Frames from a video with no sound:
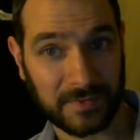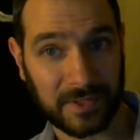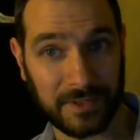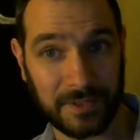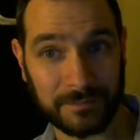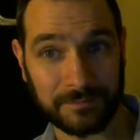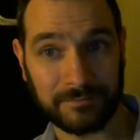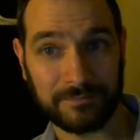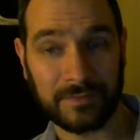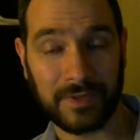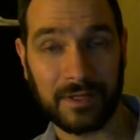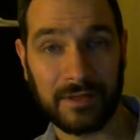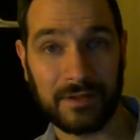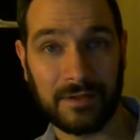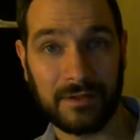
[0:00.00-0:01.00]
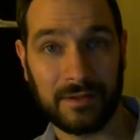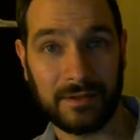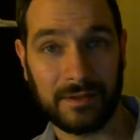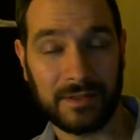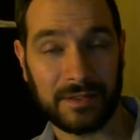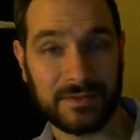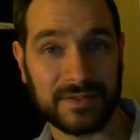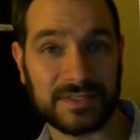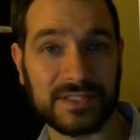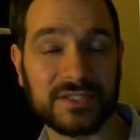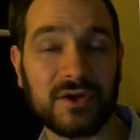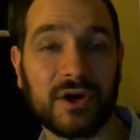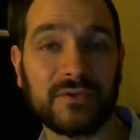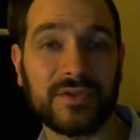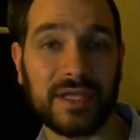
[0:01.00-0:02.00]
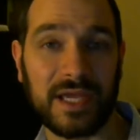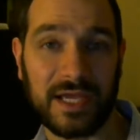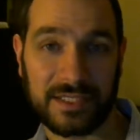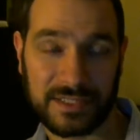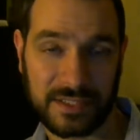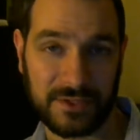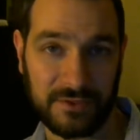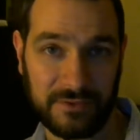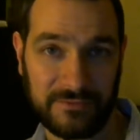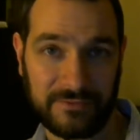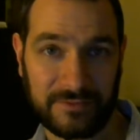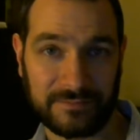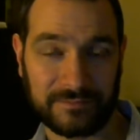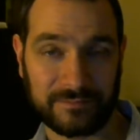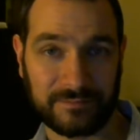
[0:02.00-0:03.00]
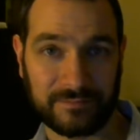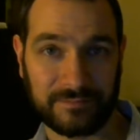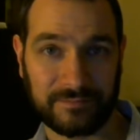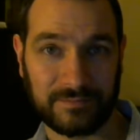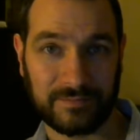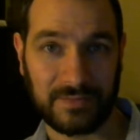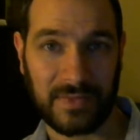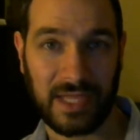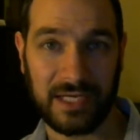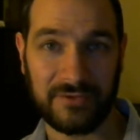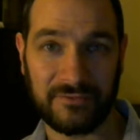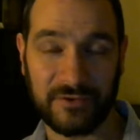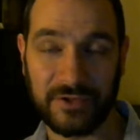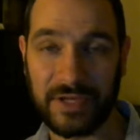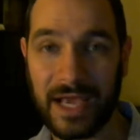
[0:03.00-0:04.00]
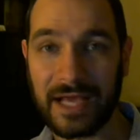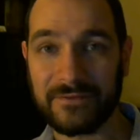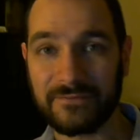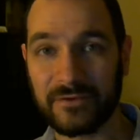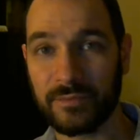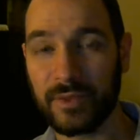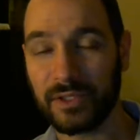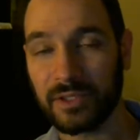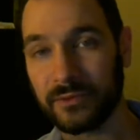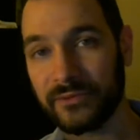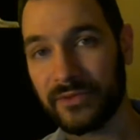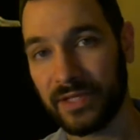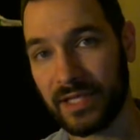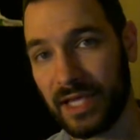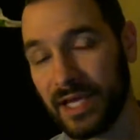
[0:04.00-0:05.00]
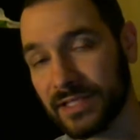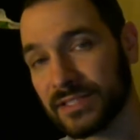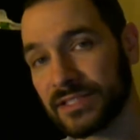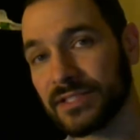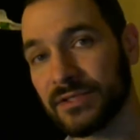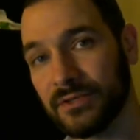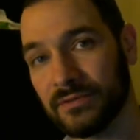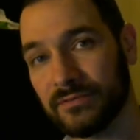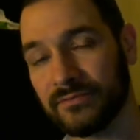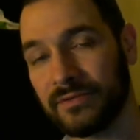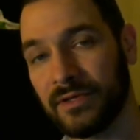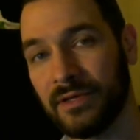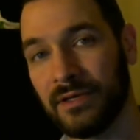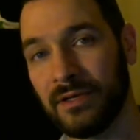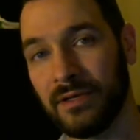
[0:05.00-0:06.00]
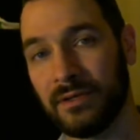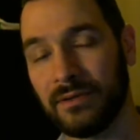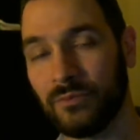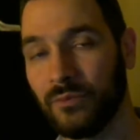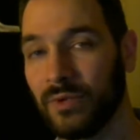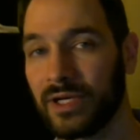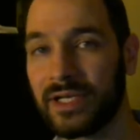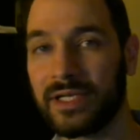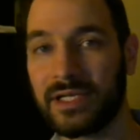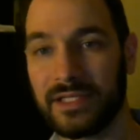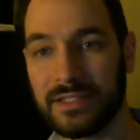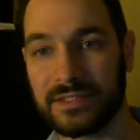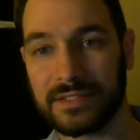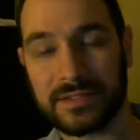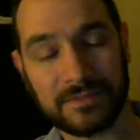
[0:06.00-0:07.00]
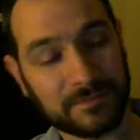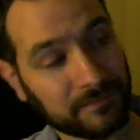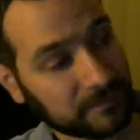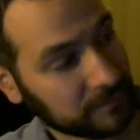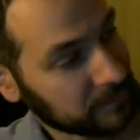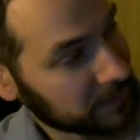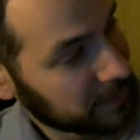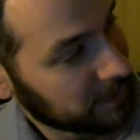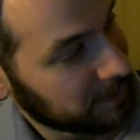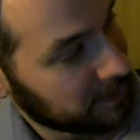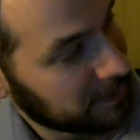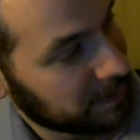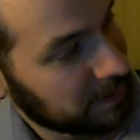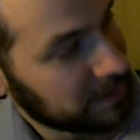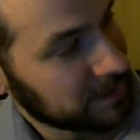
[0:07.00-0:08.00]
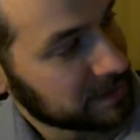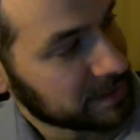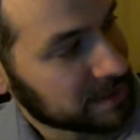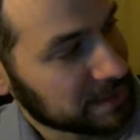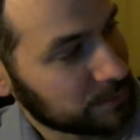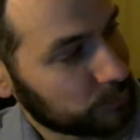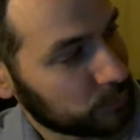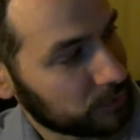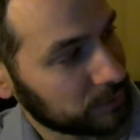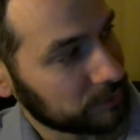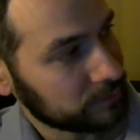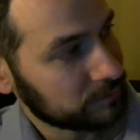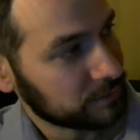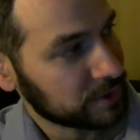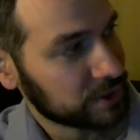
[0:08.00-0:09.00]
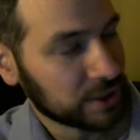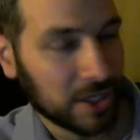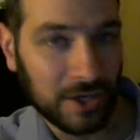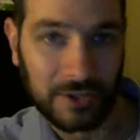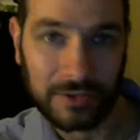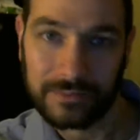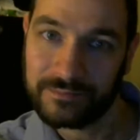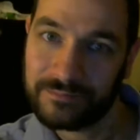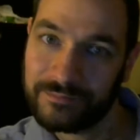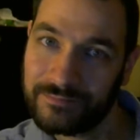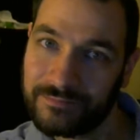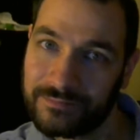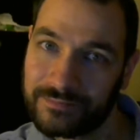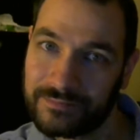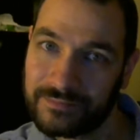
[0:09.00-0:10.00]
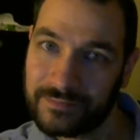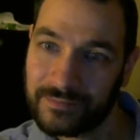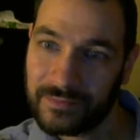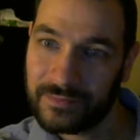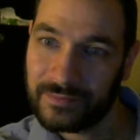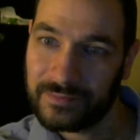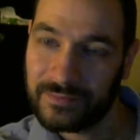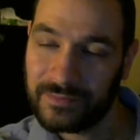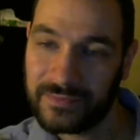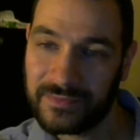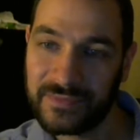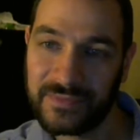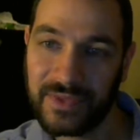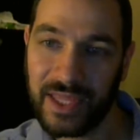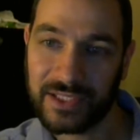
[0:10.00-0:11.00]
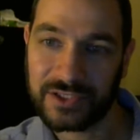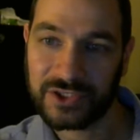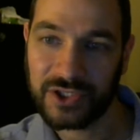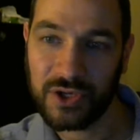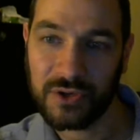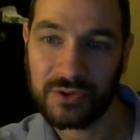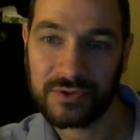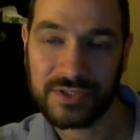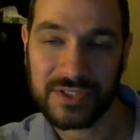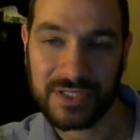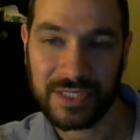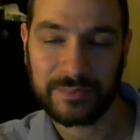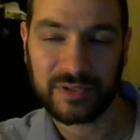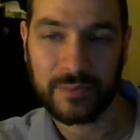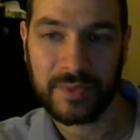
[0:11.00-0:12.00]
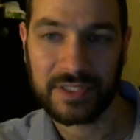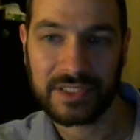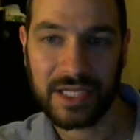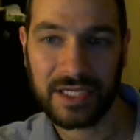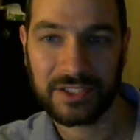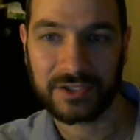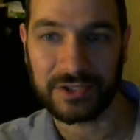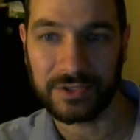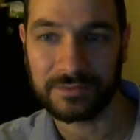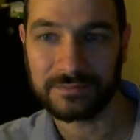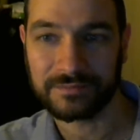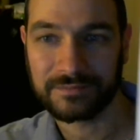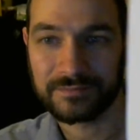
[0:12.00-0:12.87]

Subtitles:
Okay, this is called the S-curve, and if you're not familiar with the S-curve, what it is, it's a simple chart that shows the implementation,